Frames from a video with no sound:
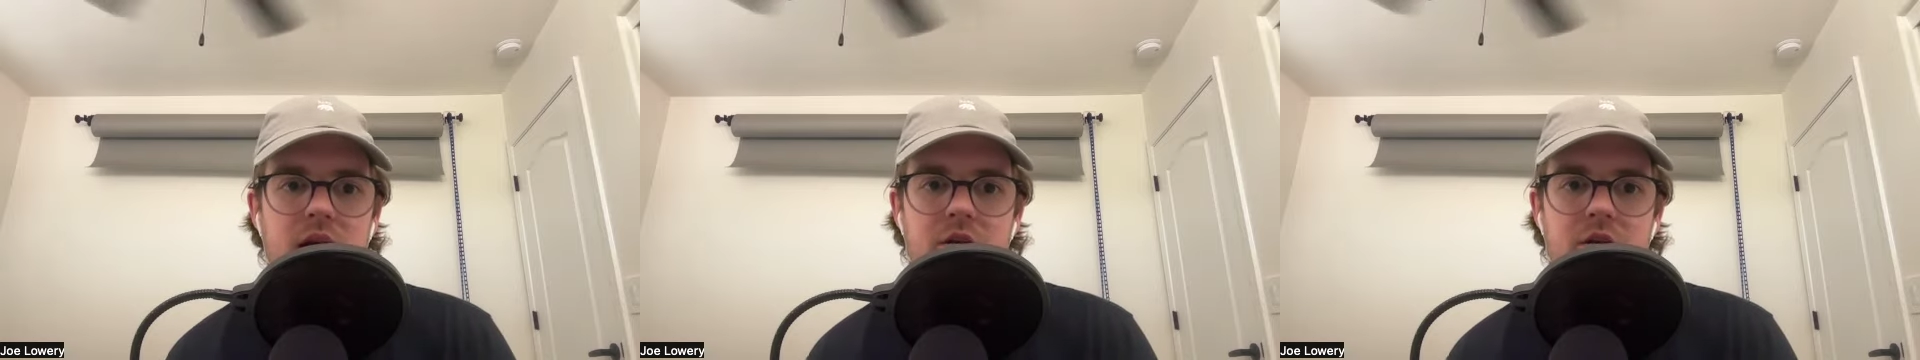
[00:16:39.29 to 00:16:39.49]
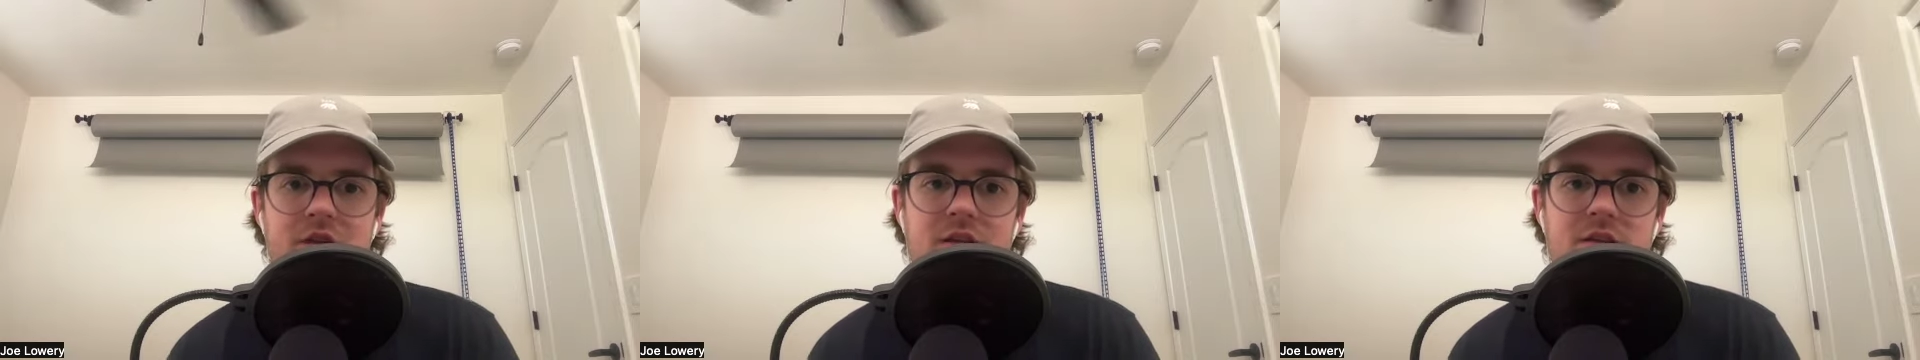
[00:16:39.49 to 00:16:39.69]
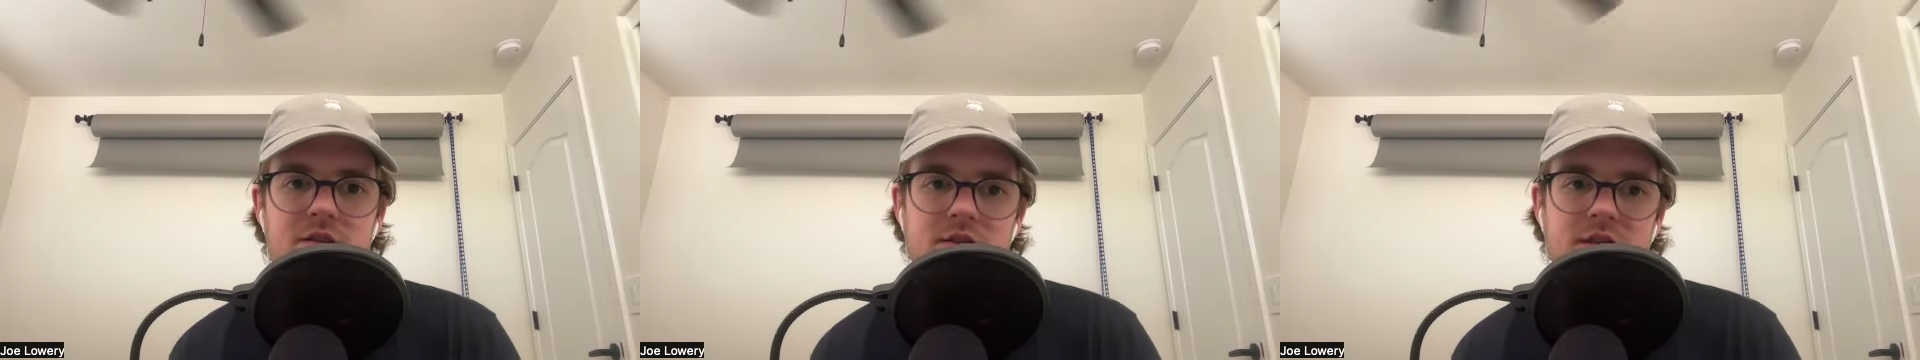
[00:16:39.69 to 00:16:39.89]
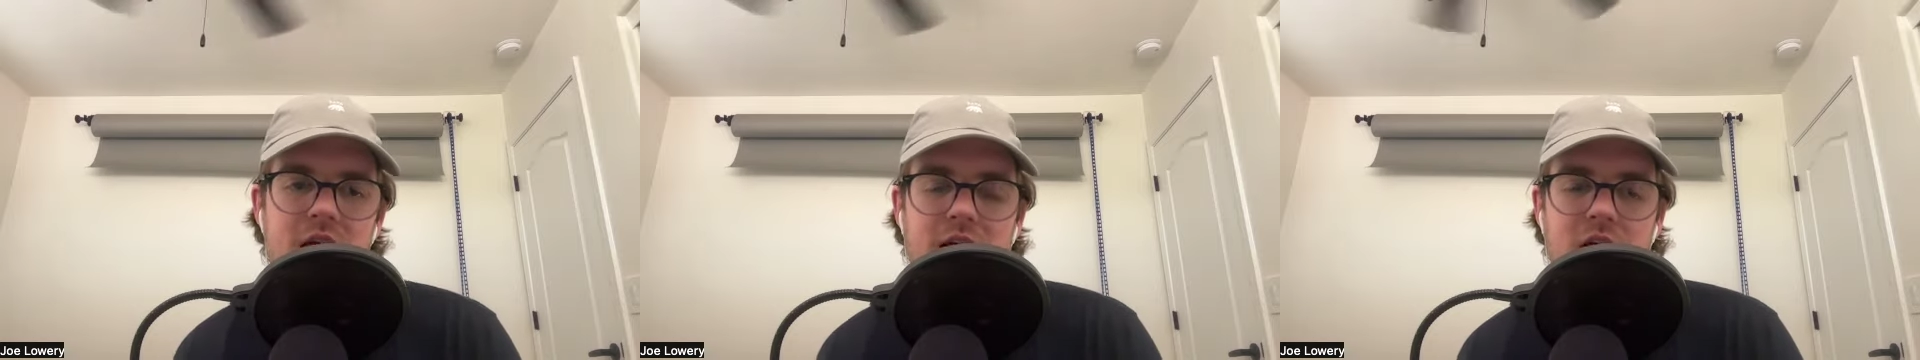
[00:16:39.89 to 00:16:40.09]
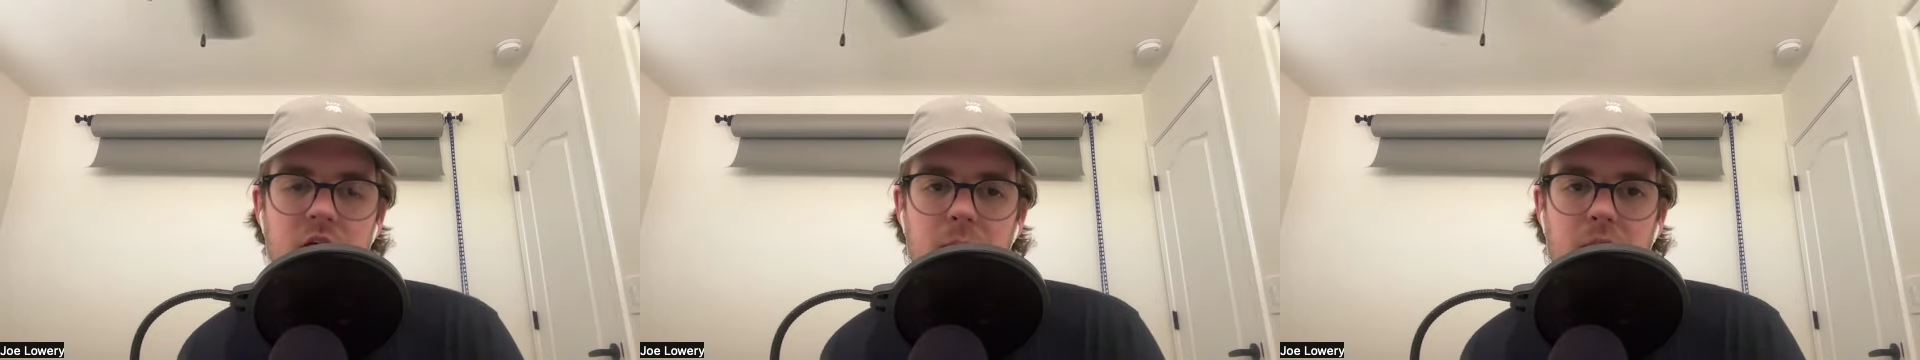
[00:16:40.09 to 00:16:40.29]
an effective
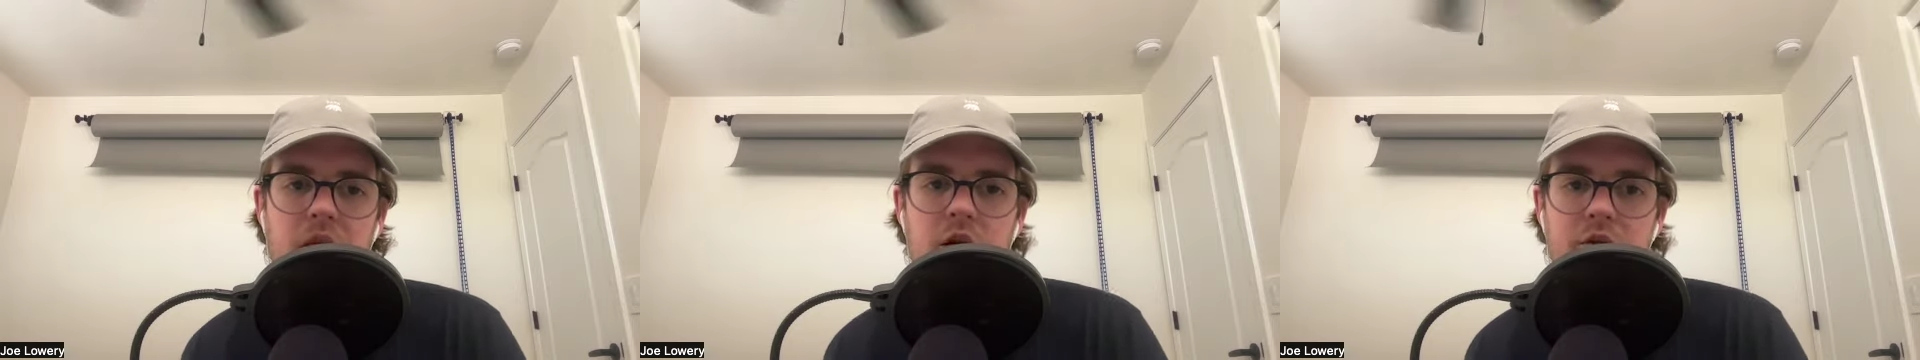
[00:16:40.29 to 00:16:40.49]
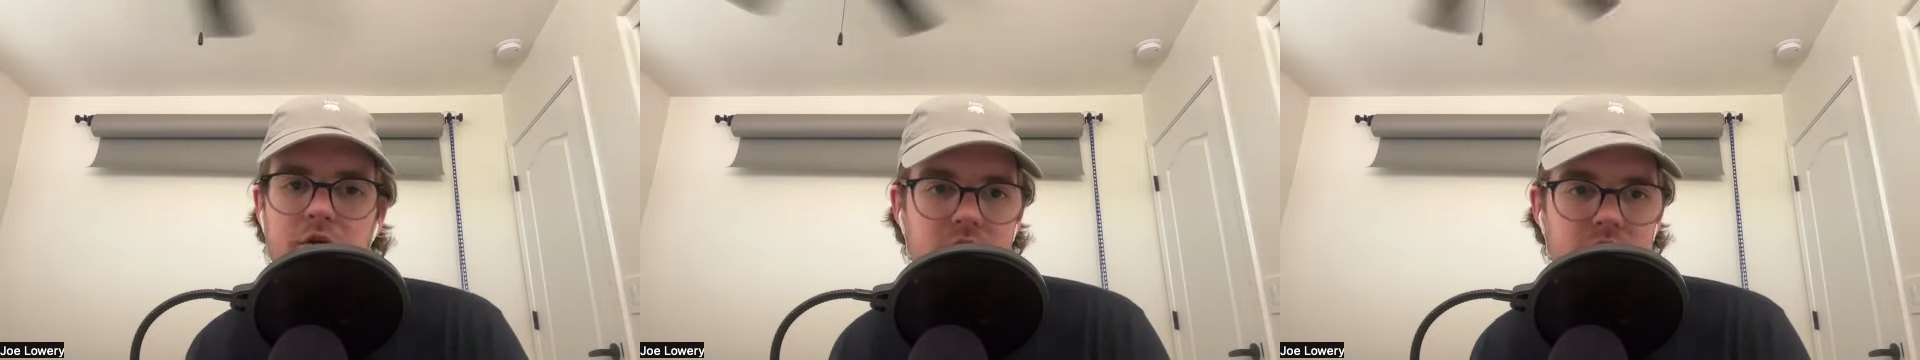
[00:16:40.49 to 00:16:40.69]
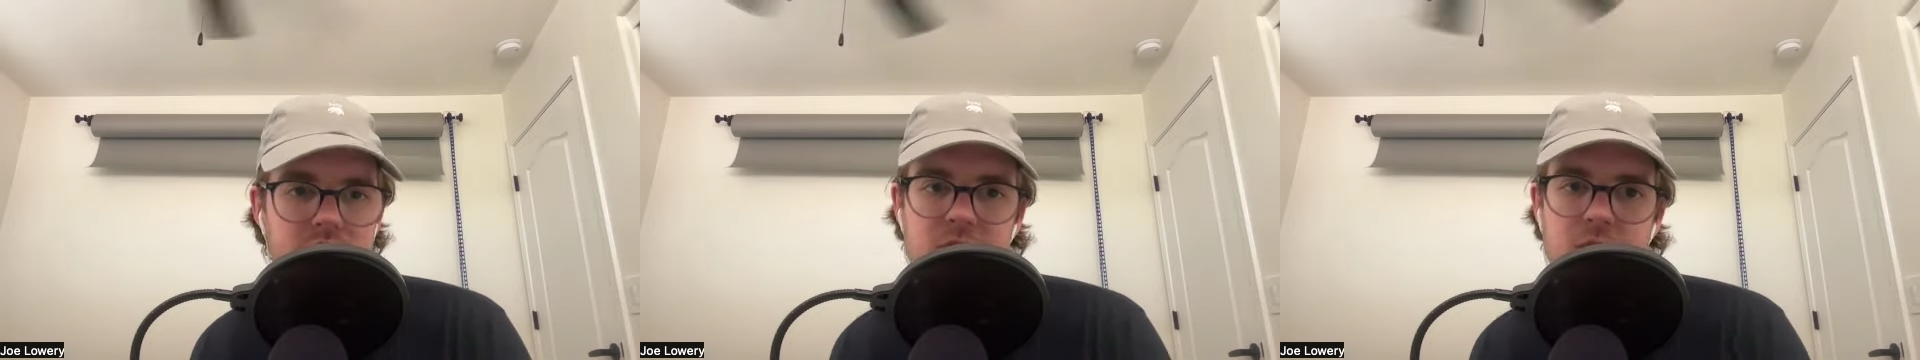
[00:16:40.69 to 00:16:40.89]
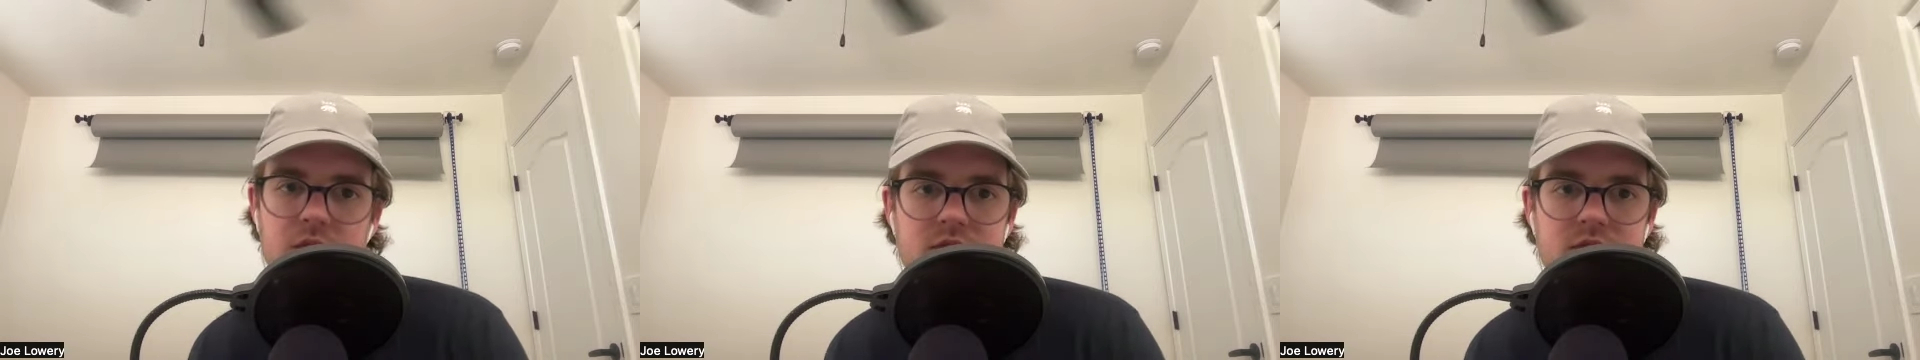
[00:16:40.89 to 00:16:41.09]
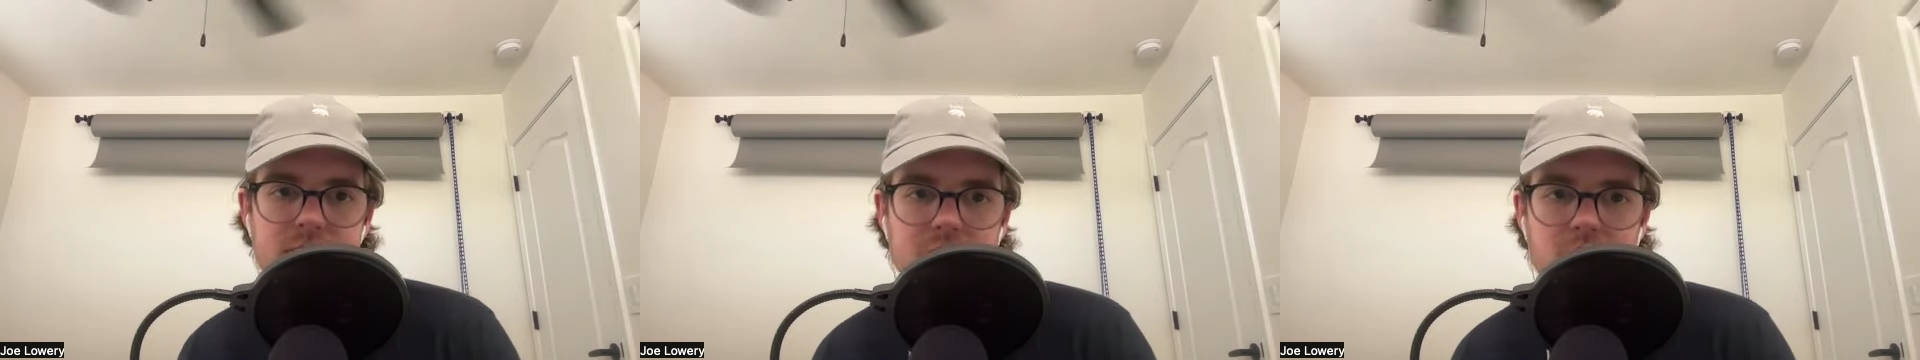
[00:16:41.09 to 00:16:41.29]
attacking player for this
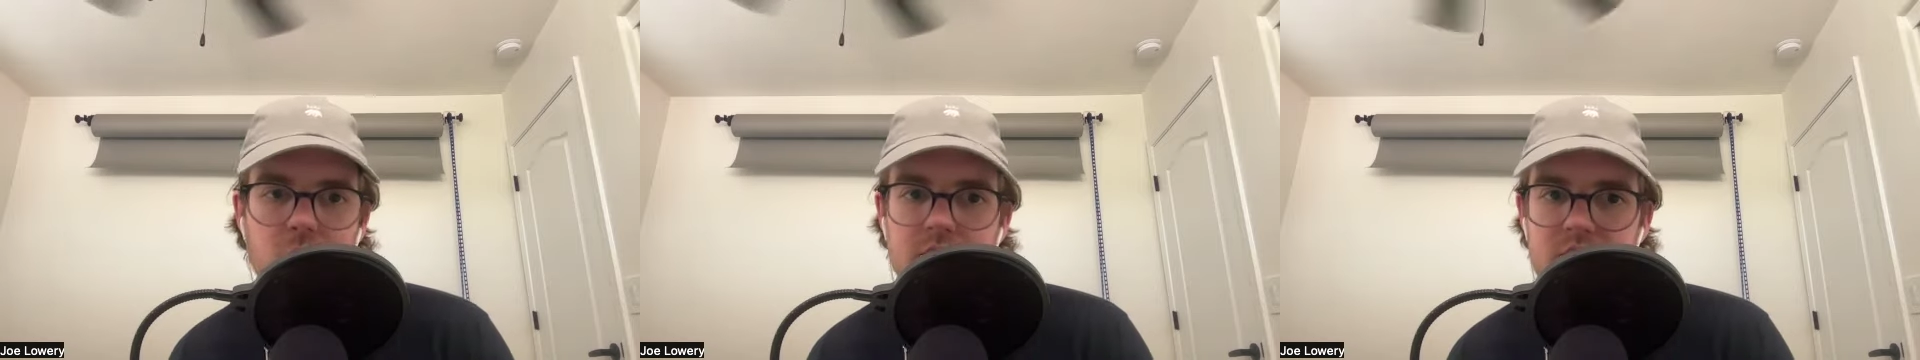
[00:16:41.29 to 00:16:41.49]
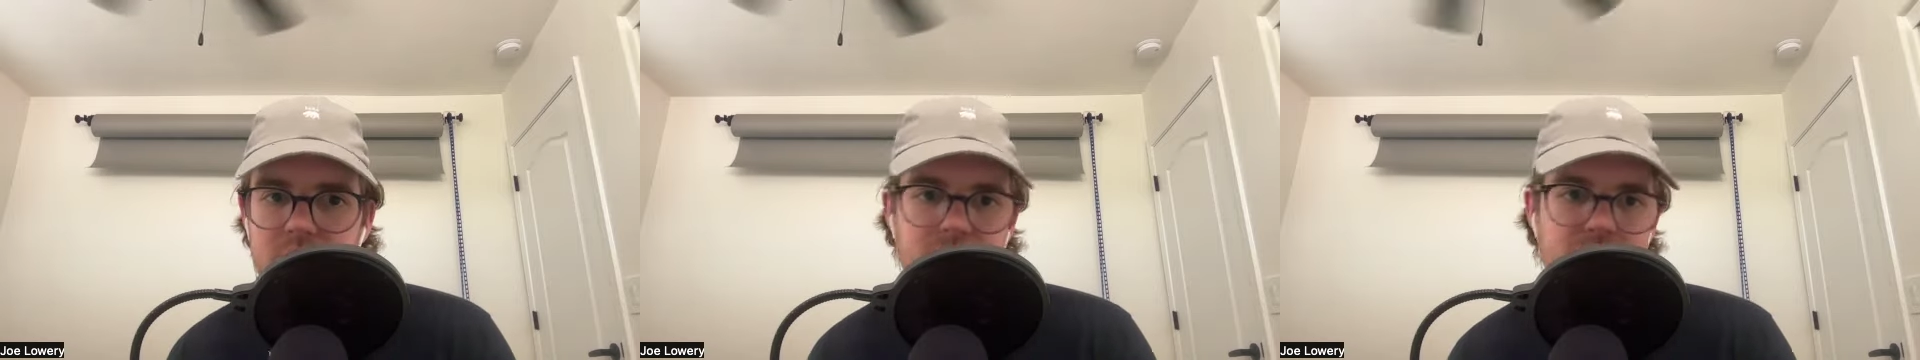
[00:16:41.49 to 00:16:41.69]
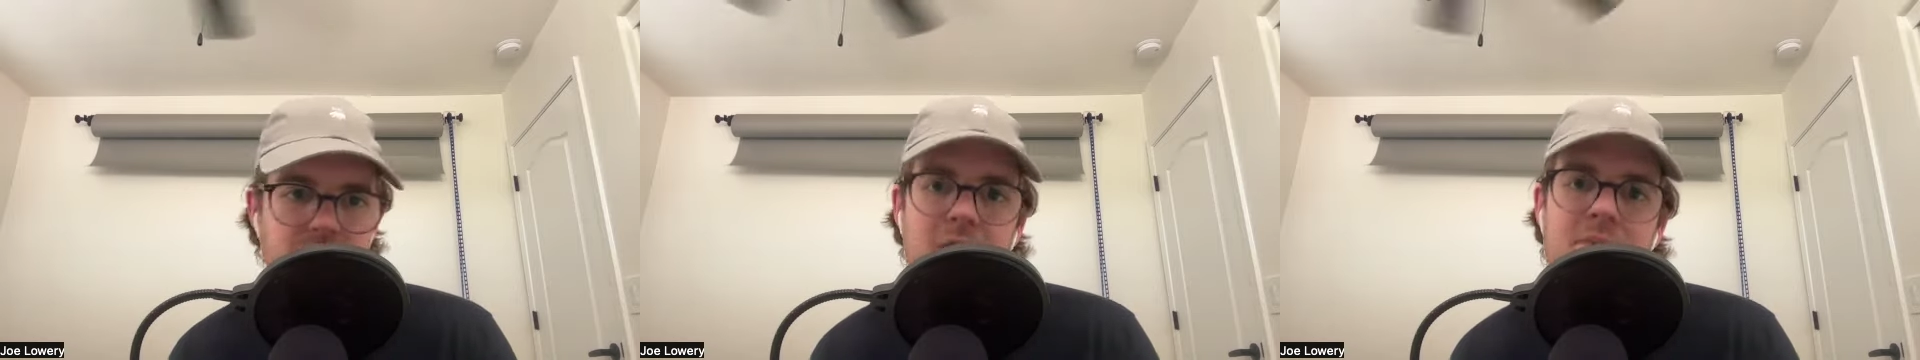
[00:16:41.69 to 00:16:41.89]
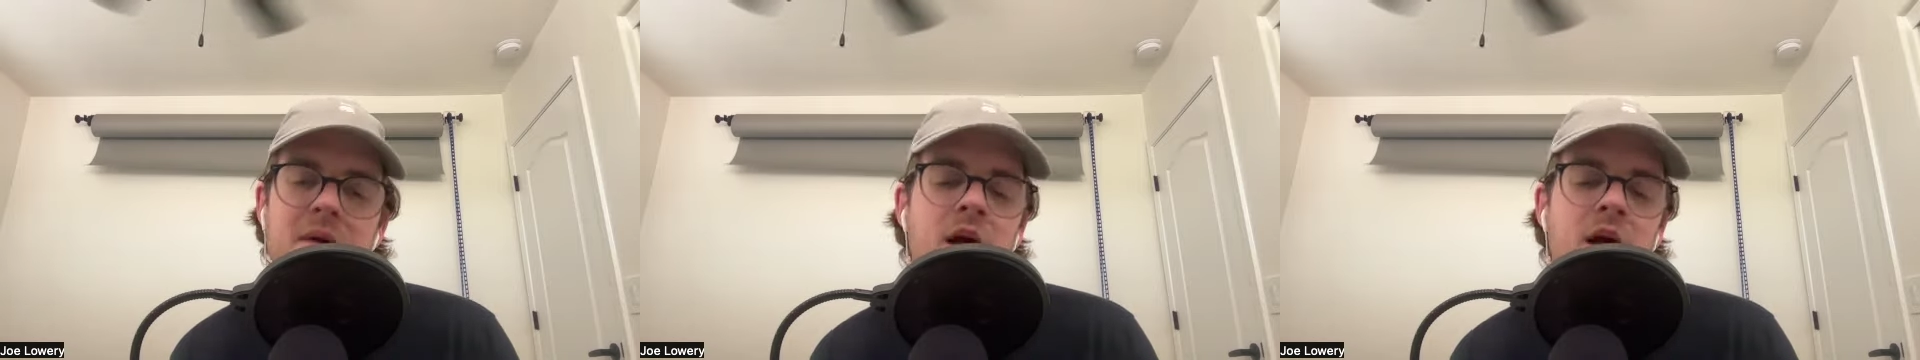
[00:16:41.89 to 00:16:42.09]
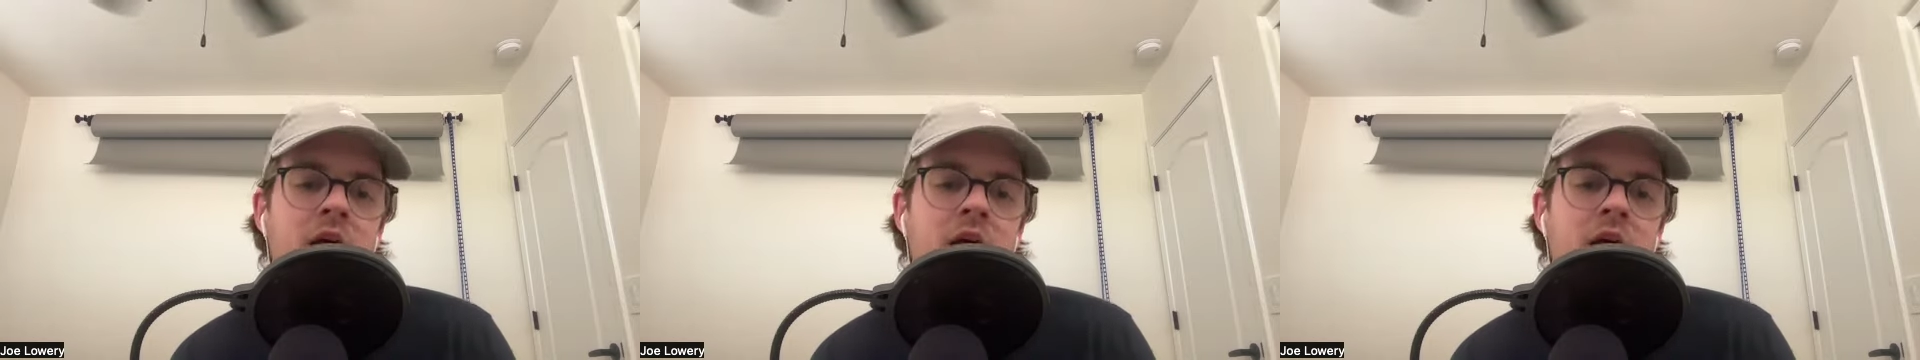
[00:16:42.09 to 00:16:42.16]
U.S. team in quite some time,